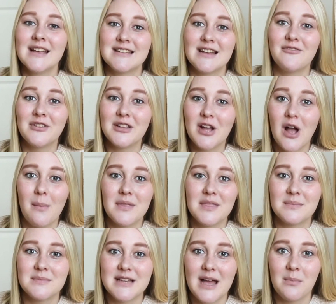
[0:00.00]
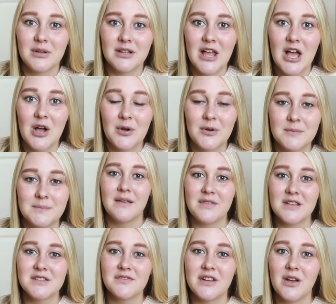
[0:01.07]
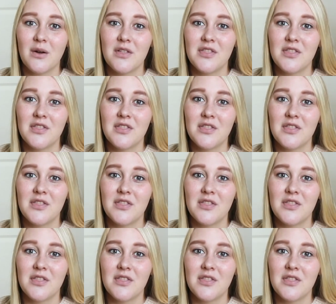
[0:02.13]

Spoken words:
definitely comment them down below. Give this video